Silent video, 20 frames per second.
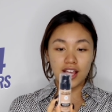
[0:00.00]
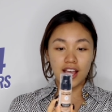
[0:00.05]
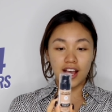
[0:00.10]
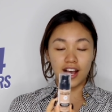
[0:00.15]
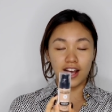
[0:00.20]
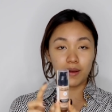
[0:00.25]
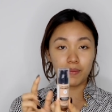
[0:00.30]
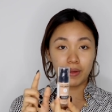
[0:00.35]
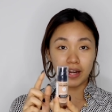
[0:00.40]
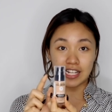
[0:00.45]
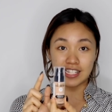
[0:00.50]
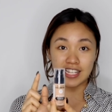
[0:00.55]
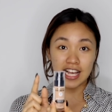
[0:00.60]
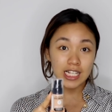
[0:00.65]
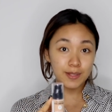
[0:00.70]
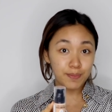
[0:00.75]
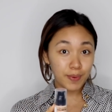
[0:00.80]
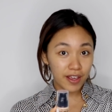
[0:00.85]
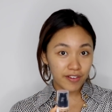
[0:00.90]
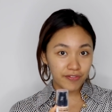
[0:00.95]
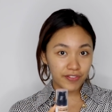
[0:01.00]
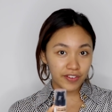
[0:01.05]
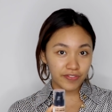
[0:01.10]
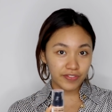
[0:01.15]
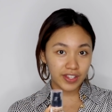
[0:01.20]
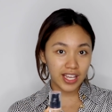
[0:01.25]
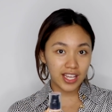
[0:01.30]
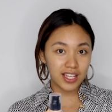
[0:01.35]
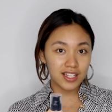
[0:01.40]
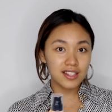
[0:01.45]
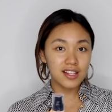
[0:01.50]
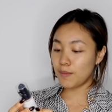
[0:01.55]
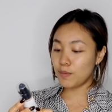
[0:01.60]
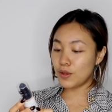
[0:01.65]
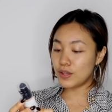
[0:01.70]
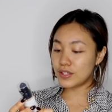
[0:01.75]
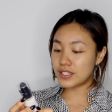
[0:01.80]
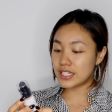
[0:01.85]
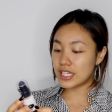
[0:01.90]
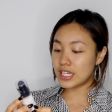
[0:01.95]
It has SPF 15. I'm
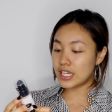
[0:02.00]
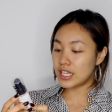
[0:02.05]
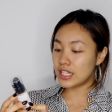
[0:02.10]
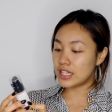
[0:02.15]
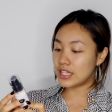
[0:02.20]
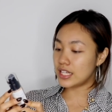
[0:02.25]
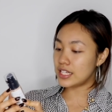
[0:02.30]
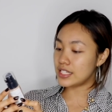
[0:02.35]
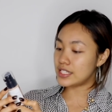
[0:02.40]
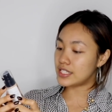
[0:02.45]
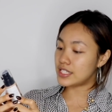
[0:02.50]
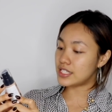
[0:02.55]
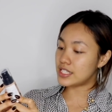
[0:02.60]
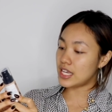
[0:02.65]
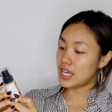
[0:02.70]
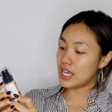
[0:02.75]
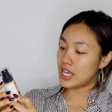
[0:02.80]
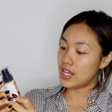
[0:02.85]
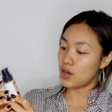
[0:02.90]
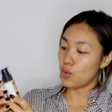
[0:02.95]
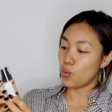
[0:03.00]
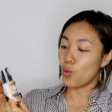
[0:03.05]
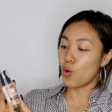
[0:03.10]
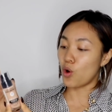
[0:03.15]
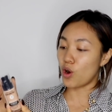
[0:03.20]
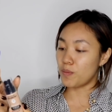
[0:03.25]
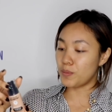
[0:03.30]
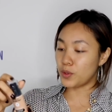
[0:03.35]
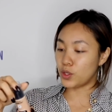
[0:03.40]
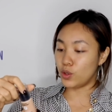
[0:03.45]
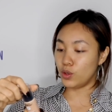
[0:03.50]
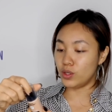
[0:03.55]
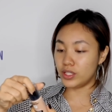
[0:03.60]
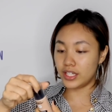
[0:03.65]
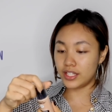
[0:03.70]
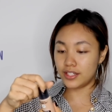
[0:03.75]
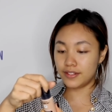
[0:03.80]
using this in warm golden.